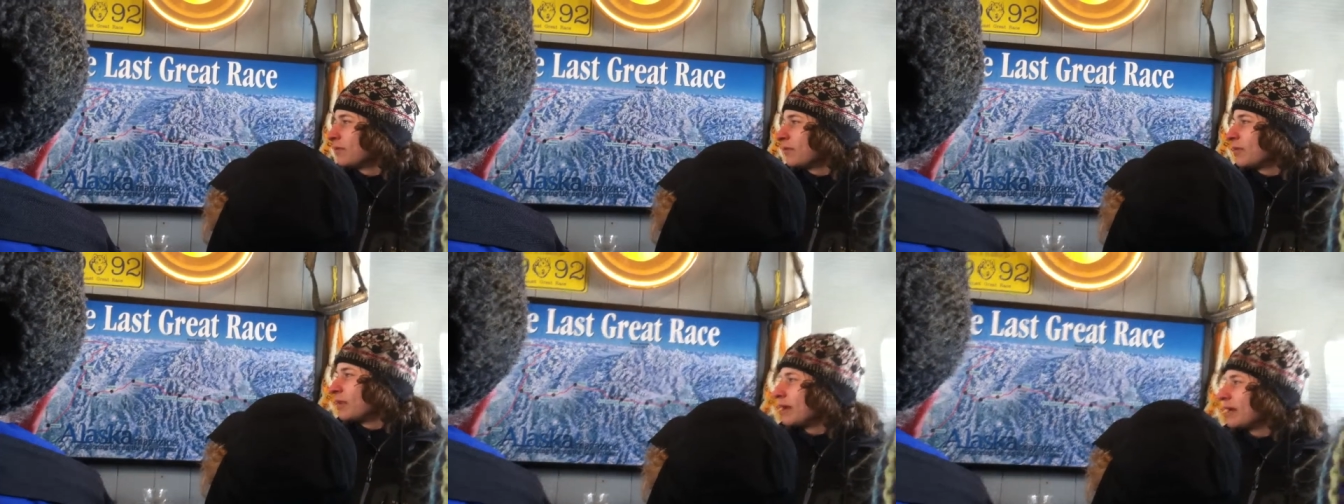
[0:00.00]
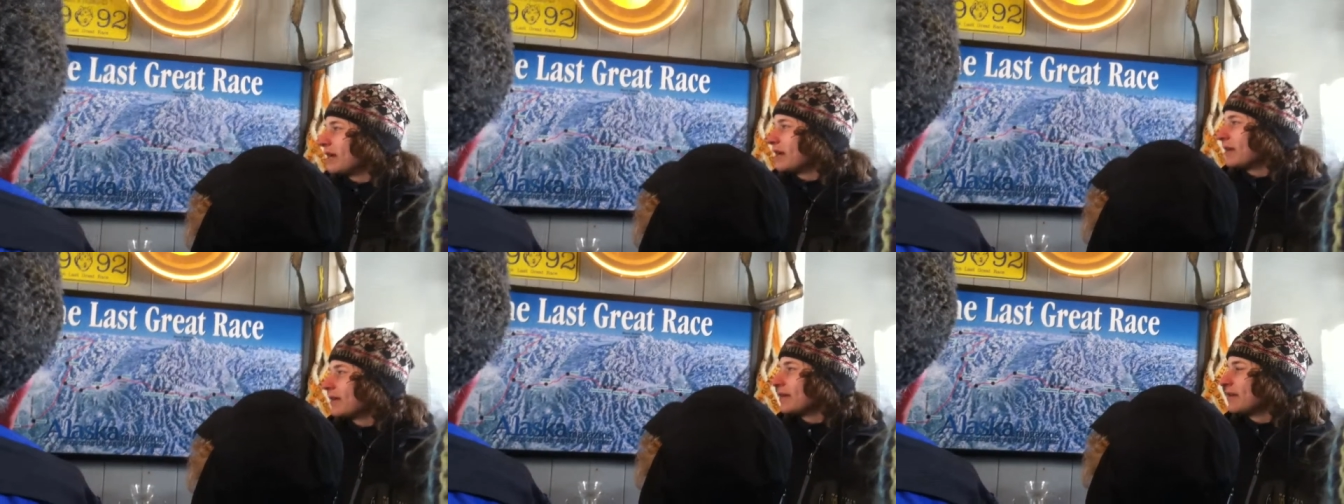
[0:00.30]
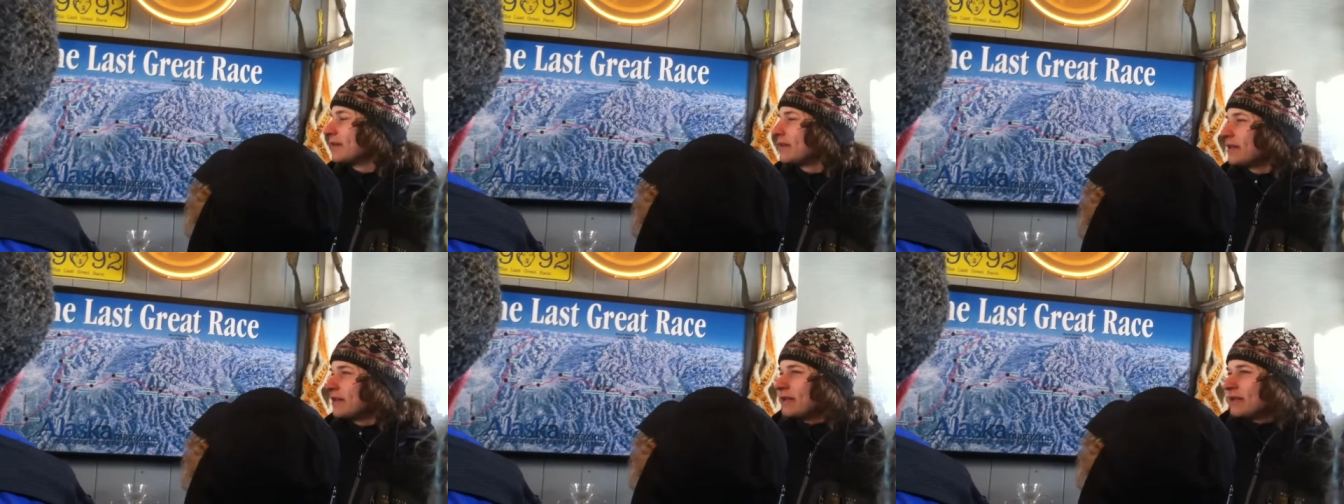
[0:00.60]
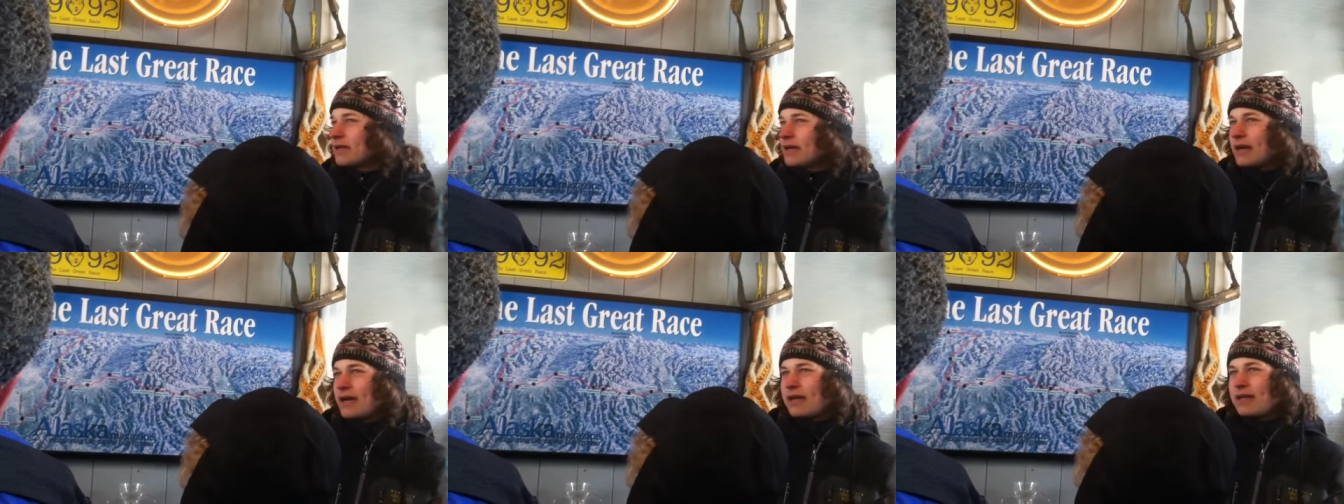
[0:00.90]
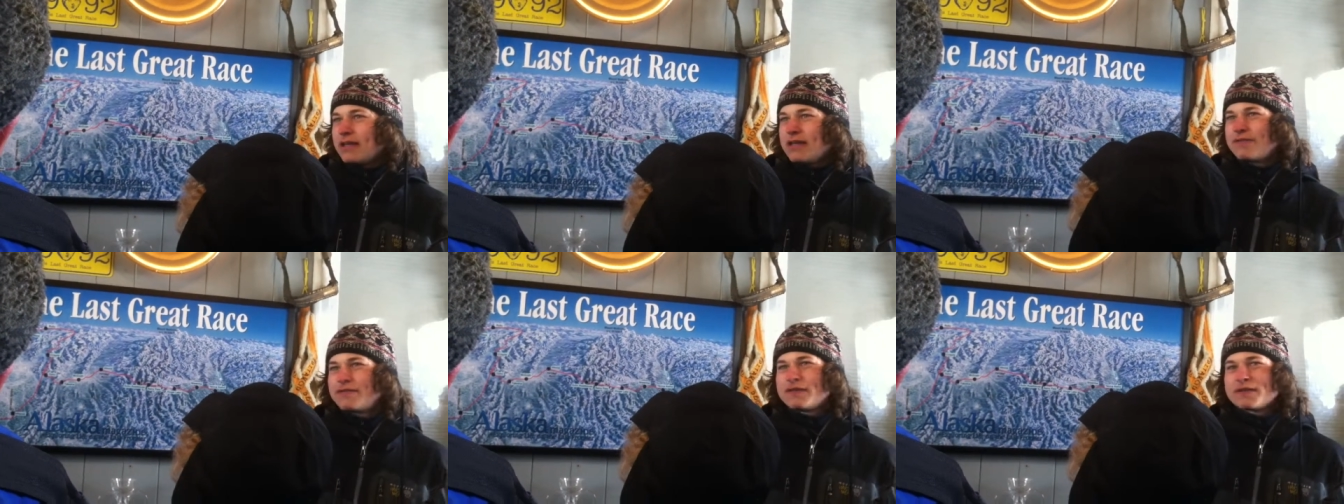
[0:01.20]
where
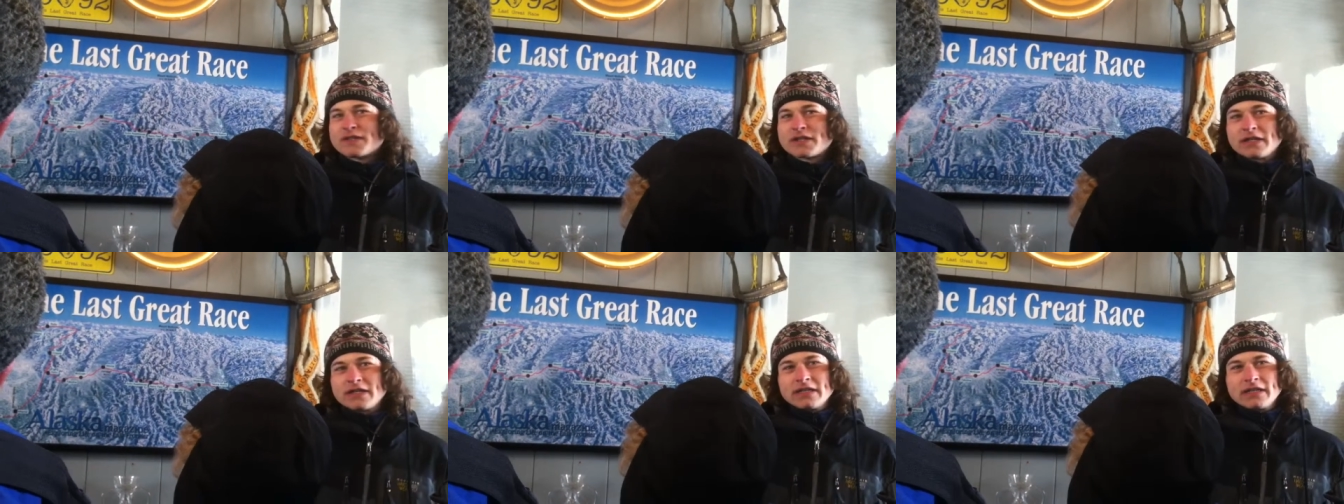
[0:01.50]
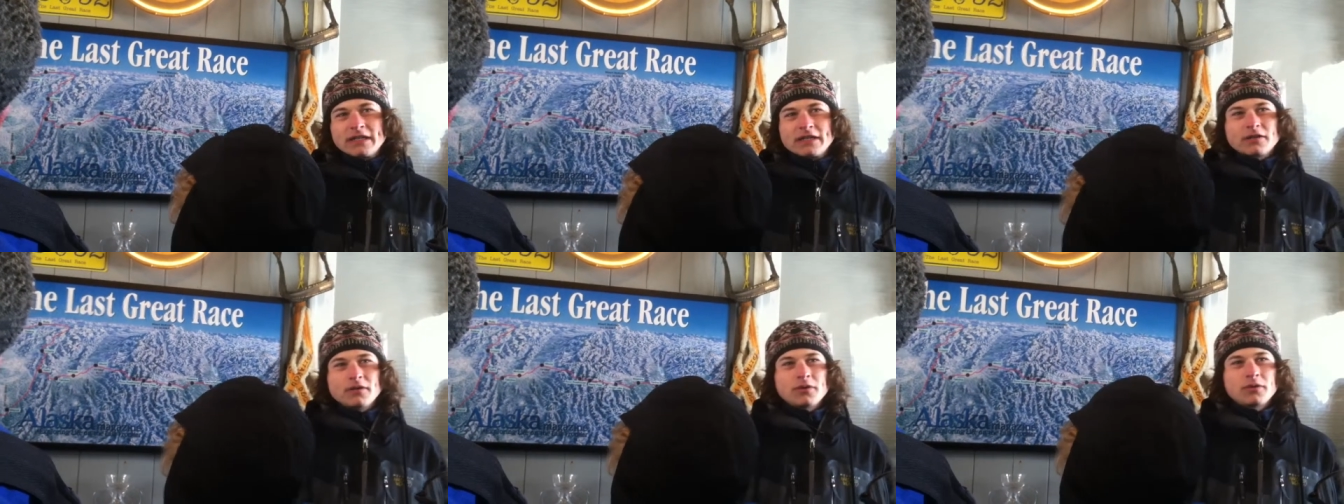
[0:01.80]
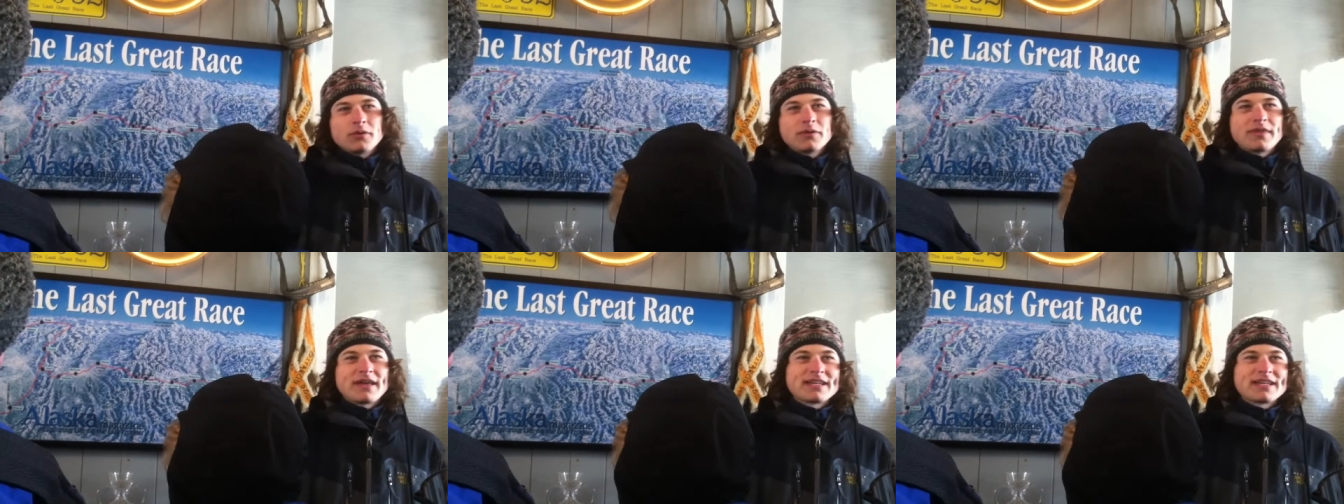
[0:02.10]
if it's going to get cold,